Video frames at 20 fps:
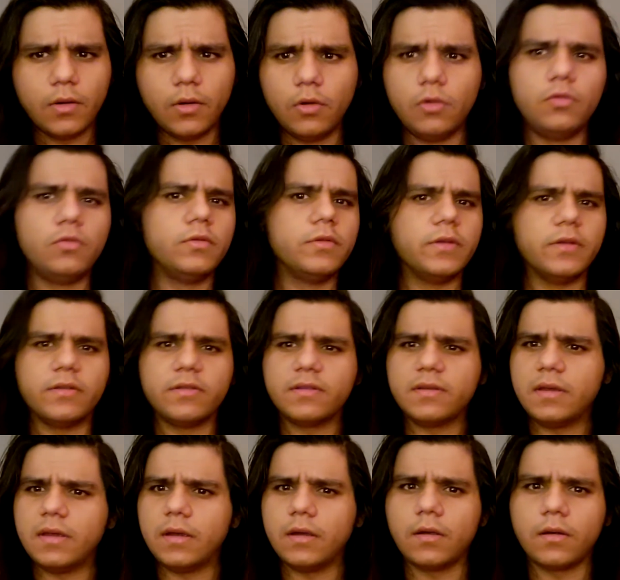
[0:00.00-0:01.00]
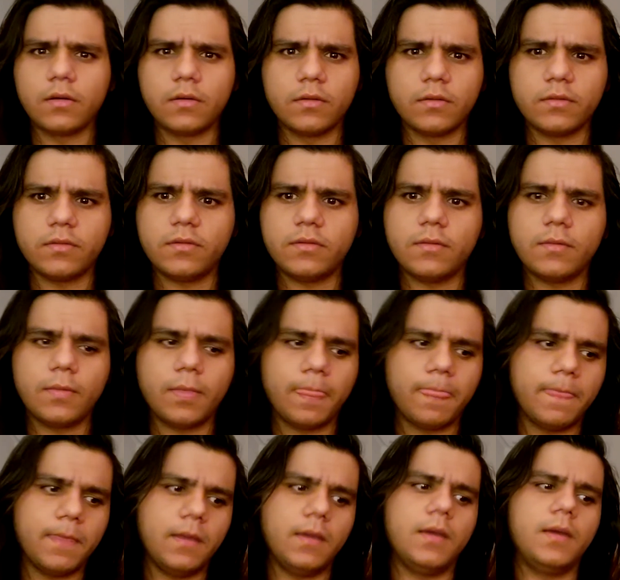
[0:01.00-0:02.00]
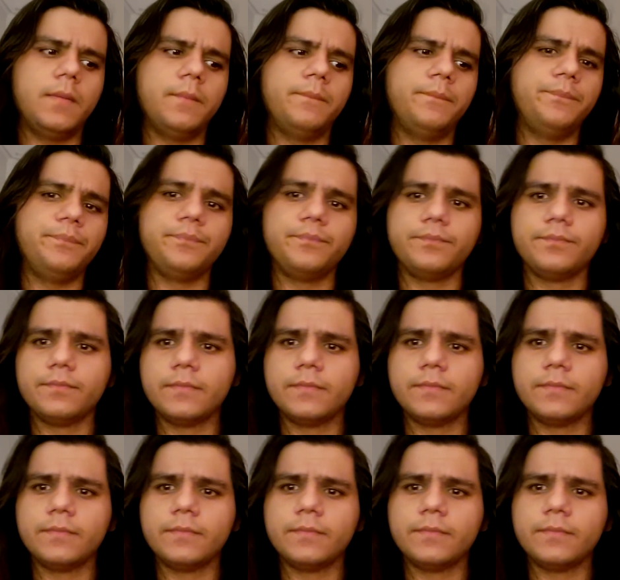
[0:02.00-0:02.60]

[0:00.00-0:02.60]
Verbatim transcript: oldest characters. Um,